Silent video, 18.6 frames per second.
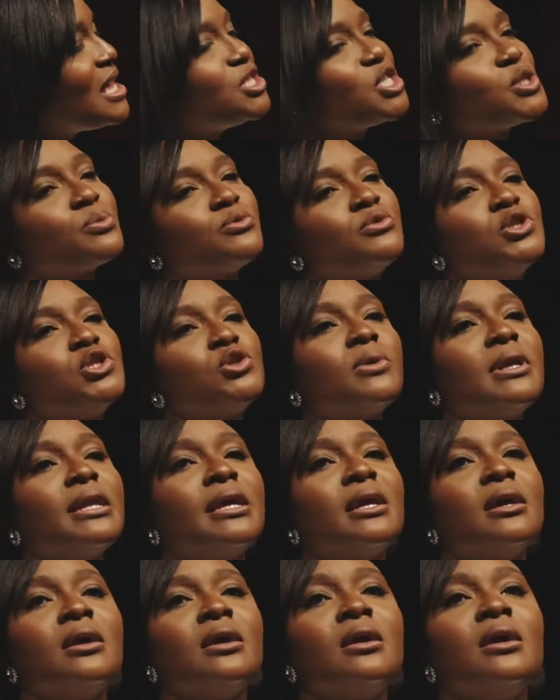and spiritually.
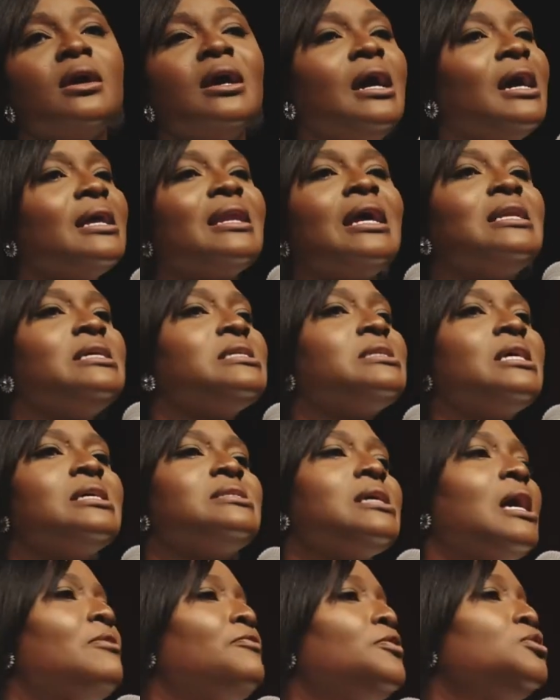Now, this is not
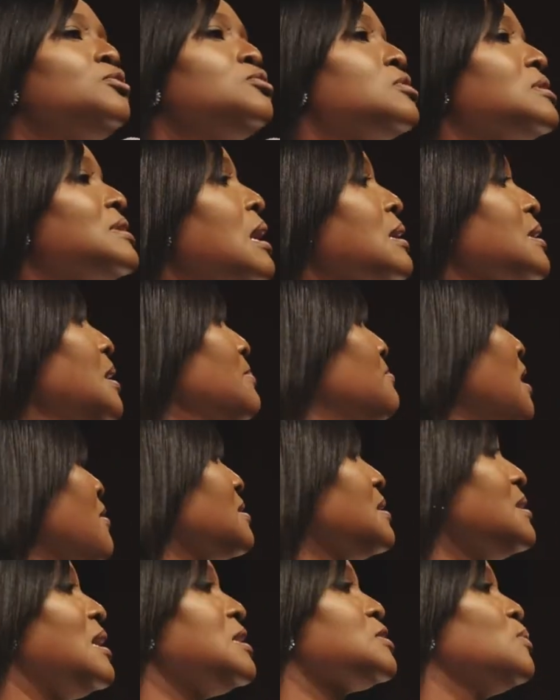time for you to now get
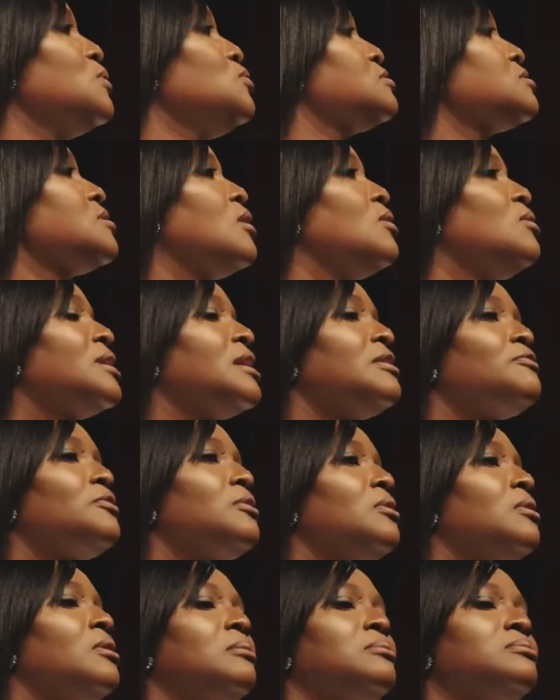married, and that's when you start looking
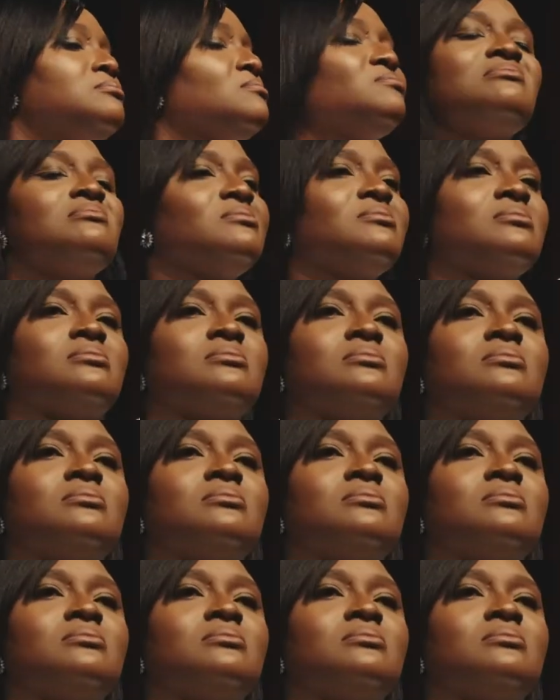for. Mm-mm.